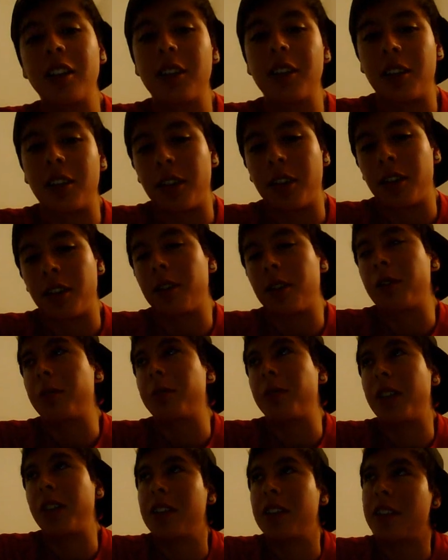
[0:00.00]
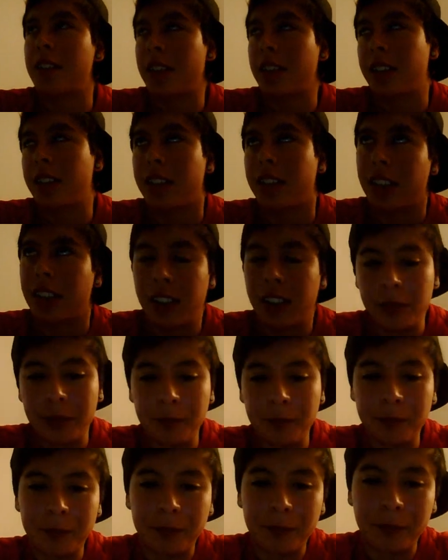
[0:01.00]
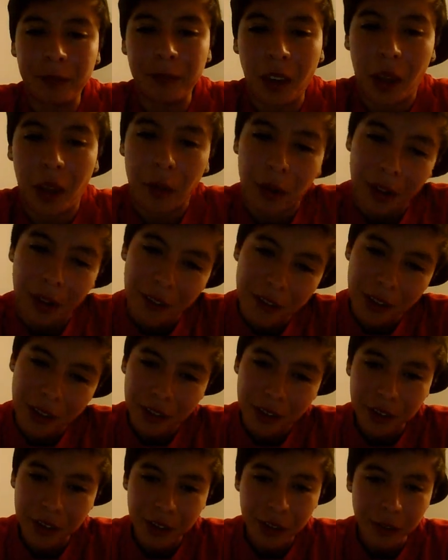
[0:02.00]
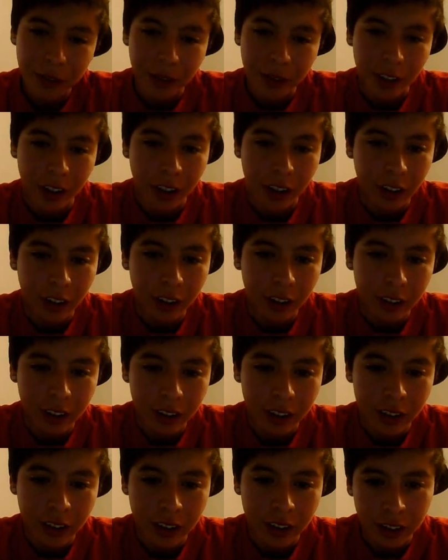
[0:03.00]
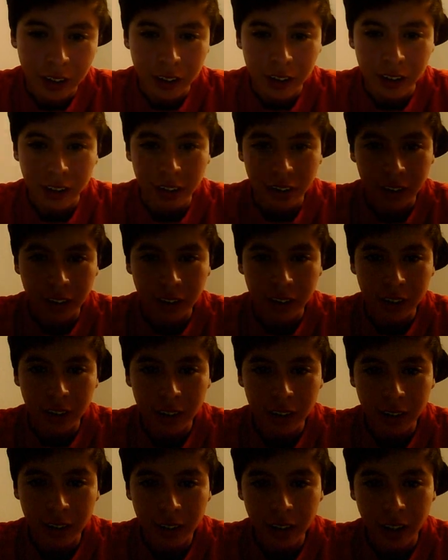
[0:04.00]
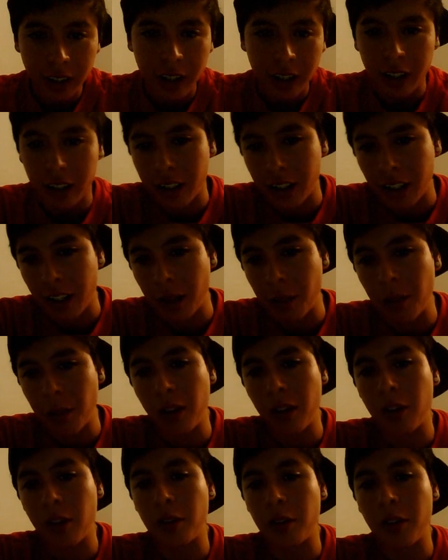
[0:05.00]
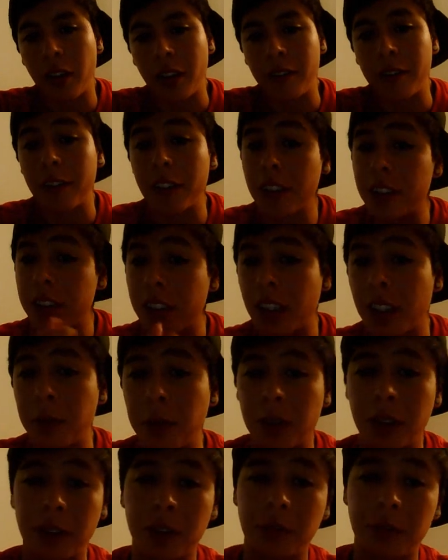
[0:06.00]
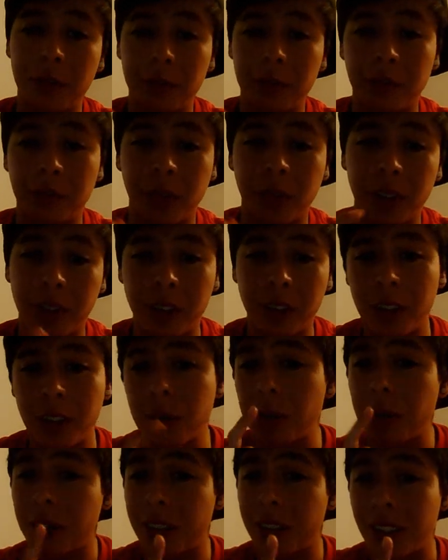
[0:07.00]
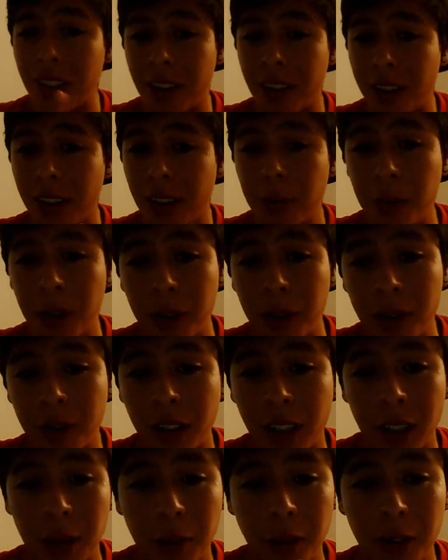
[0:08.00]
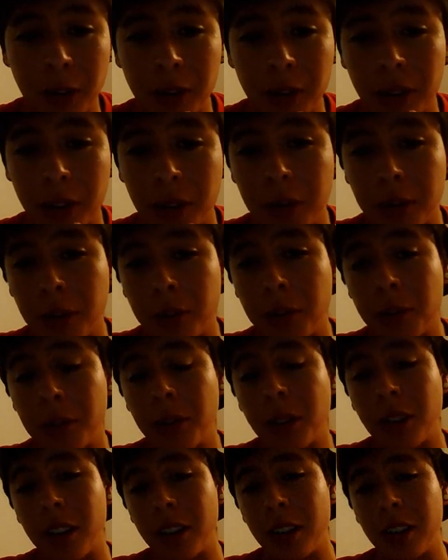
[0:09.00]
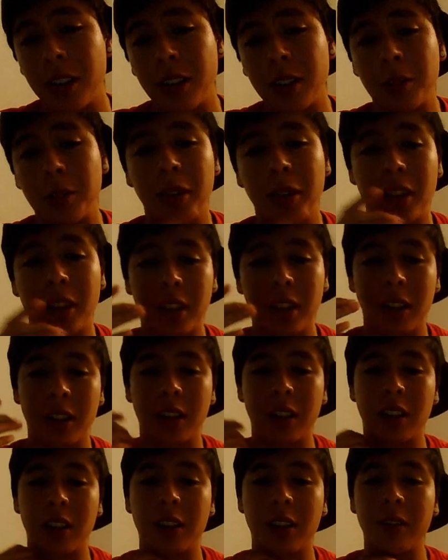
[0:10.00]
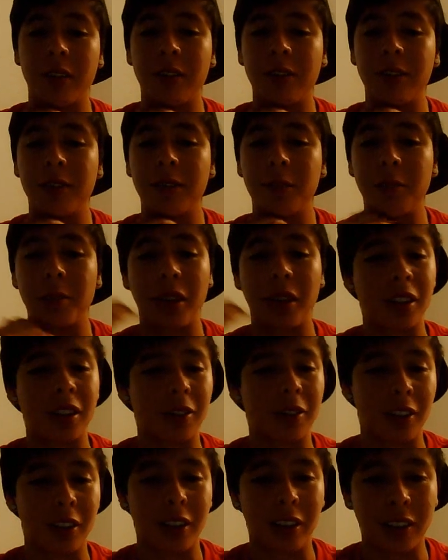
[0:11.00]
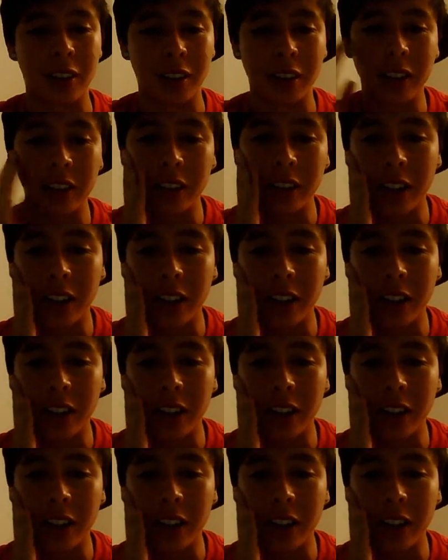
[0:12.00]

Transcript: So basically, what I've done so far is I first came out, the first person I came out to was my best friend.